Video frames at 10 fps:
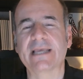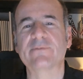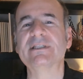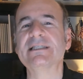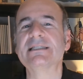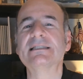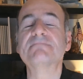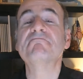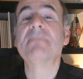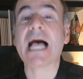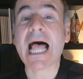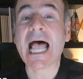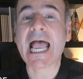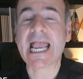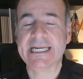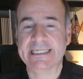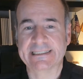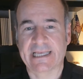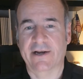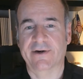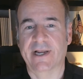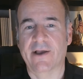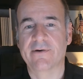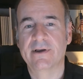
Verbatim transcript: "Well, this is my desire now."